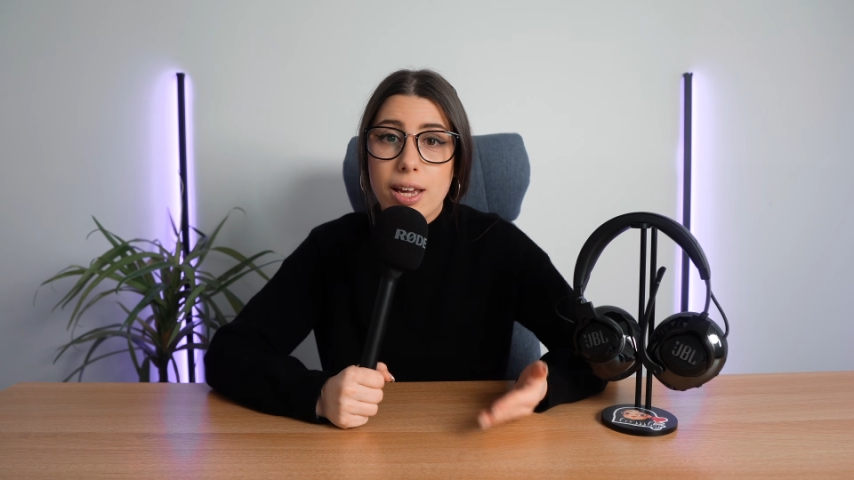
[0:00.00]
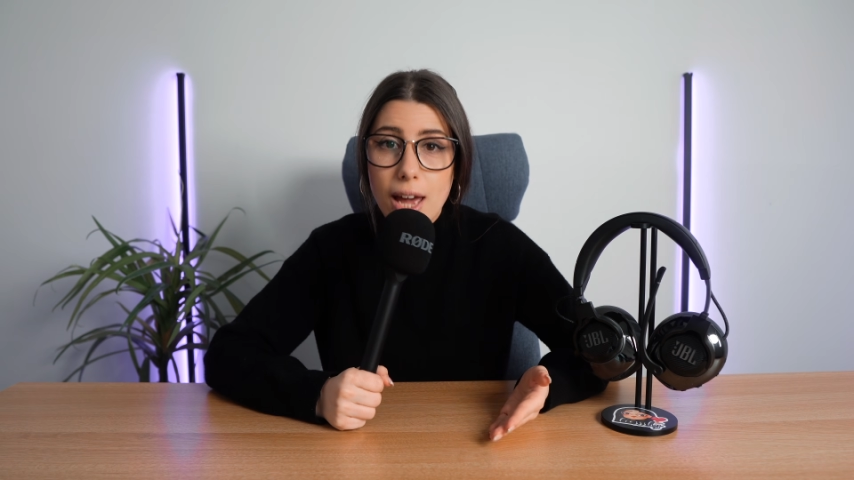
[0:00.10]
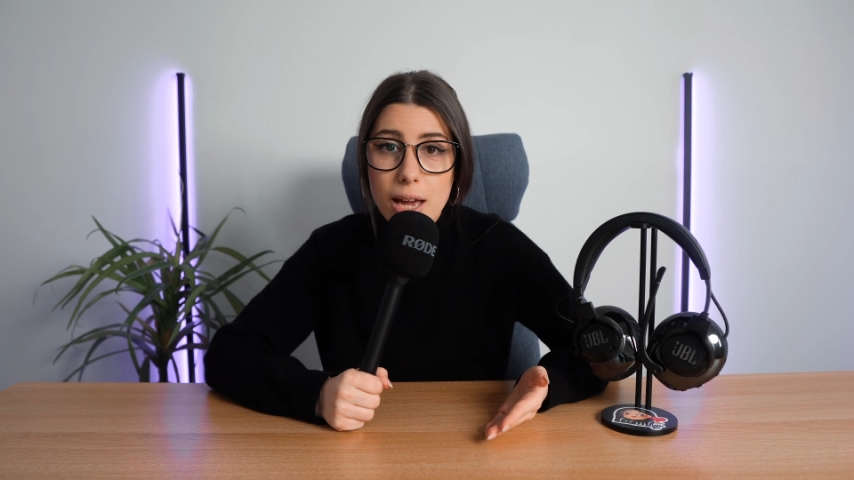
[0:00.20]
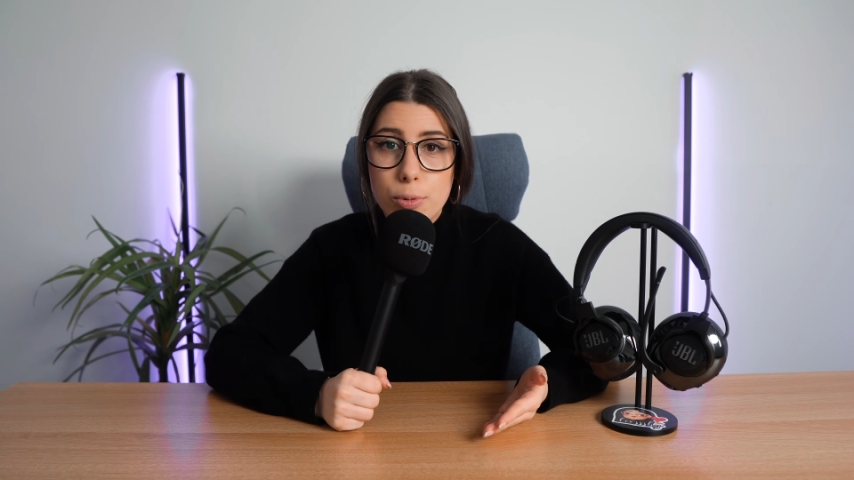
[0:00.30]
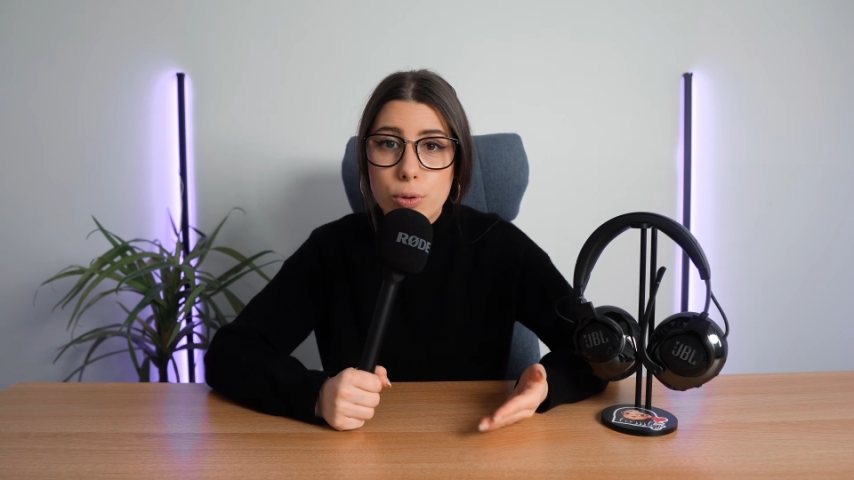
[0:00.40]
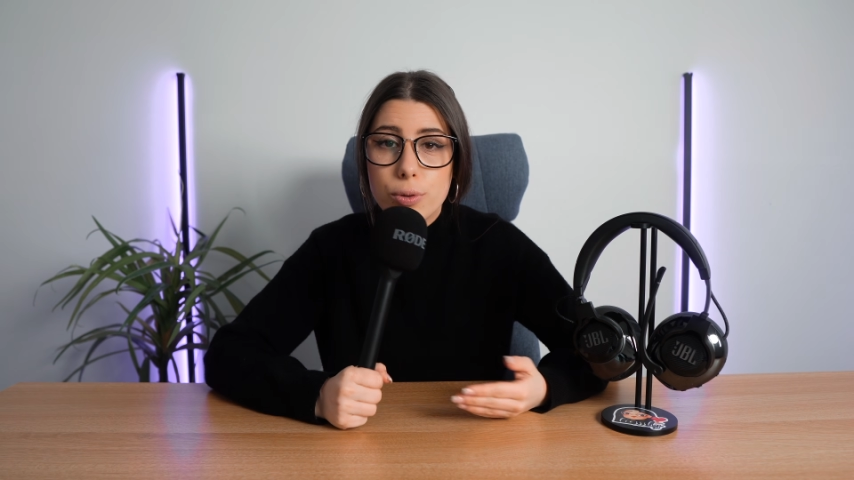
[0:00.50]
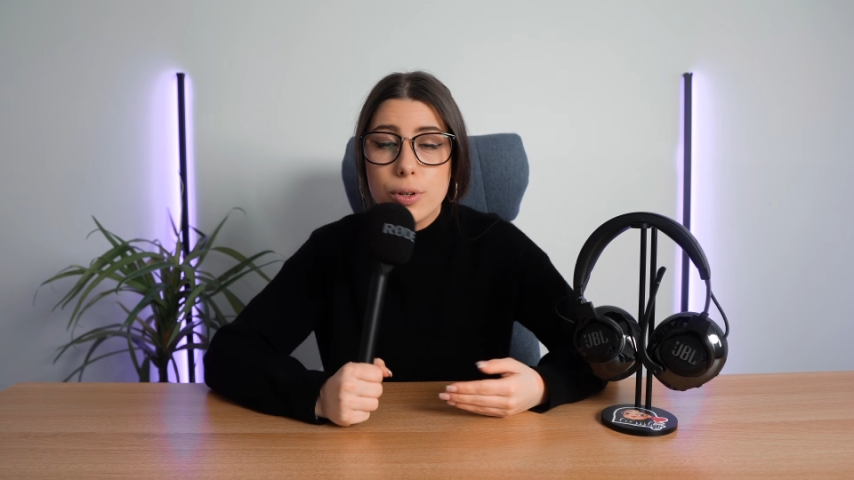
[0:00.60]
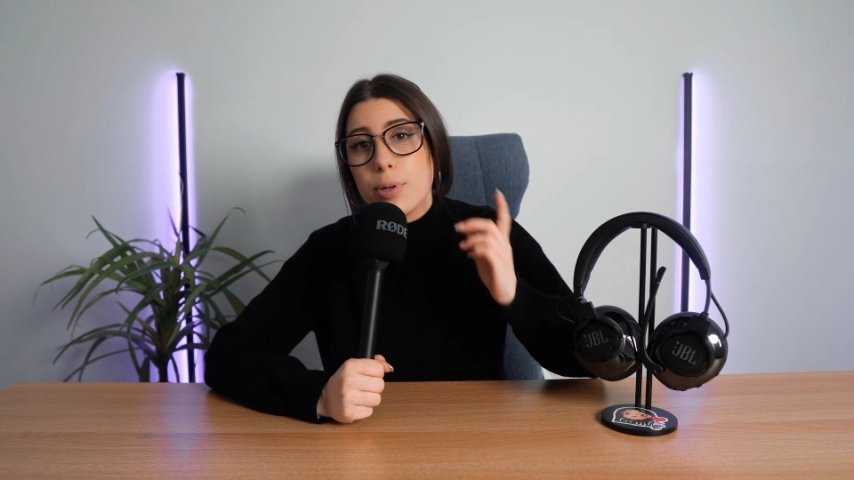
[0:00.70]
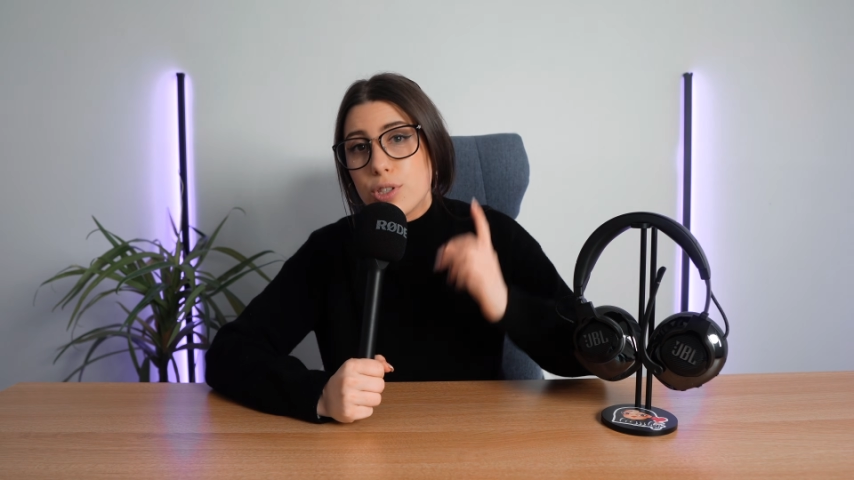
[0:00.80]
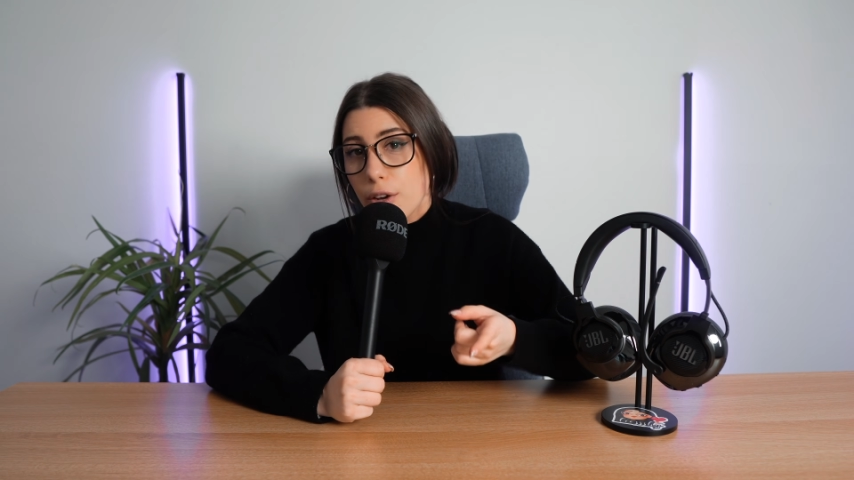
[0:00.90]
cable,
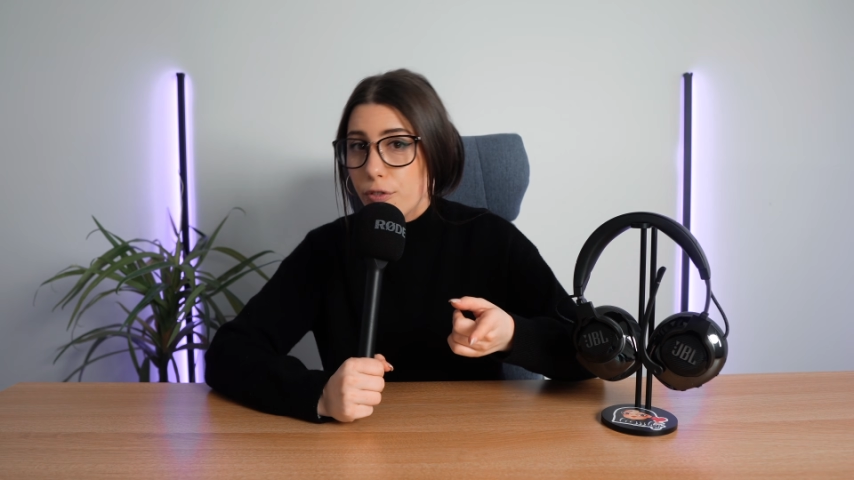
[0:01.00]
but don't